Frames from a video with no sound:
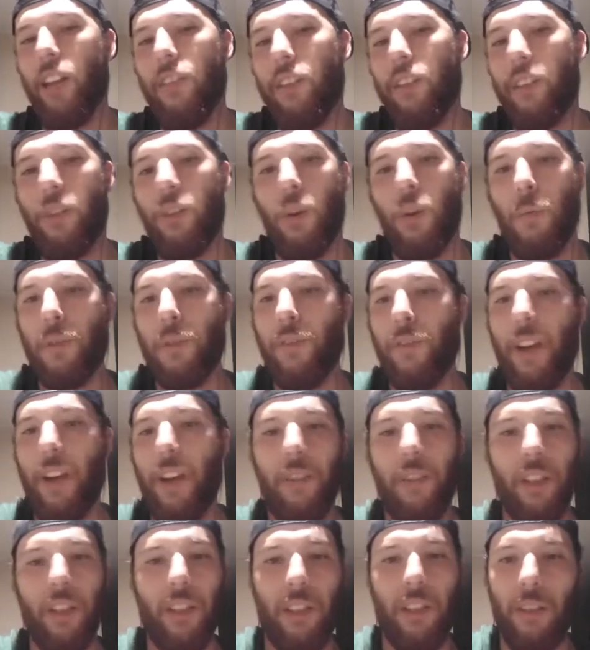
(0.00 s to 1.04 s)
a corpse
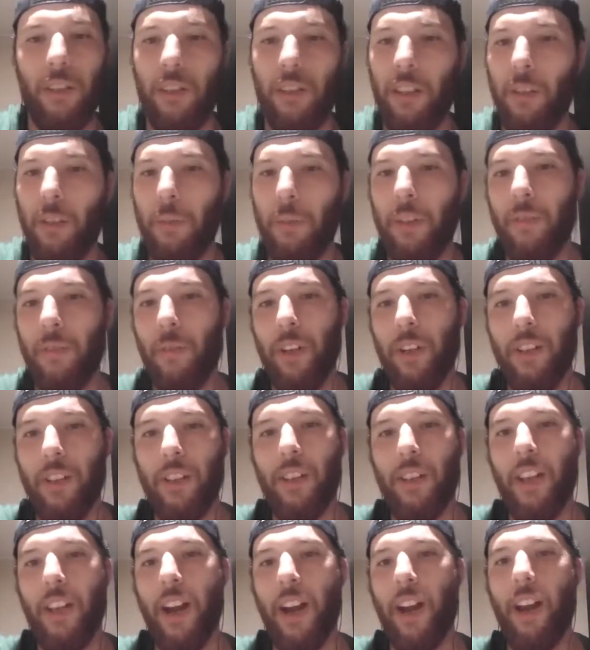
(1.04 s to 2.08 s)
survivor, a little bit of
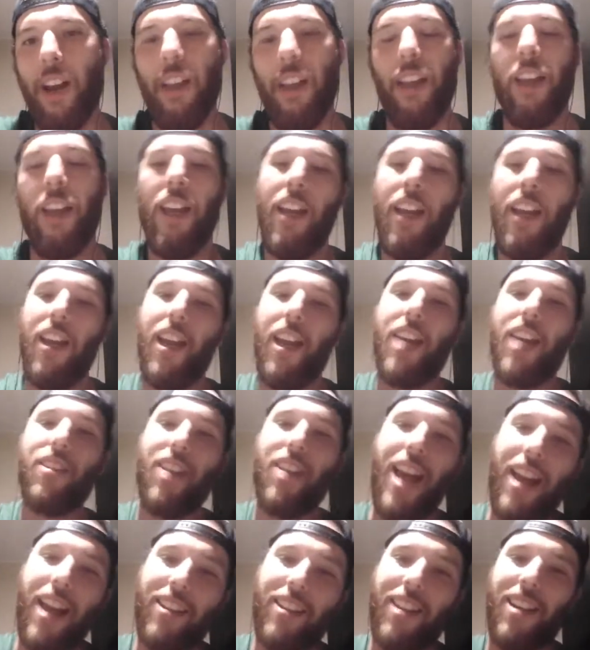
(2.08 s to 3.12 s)
rinse in there. As
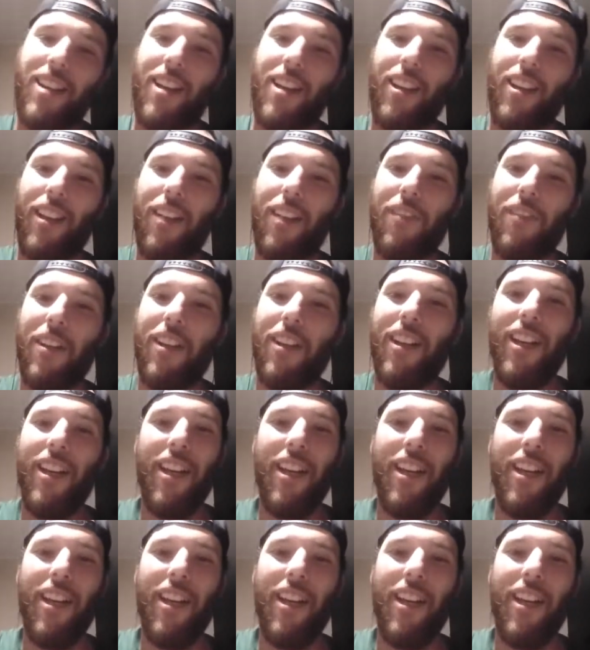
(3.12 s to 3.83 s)
an accent, I love it,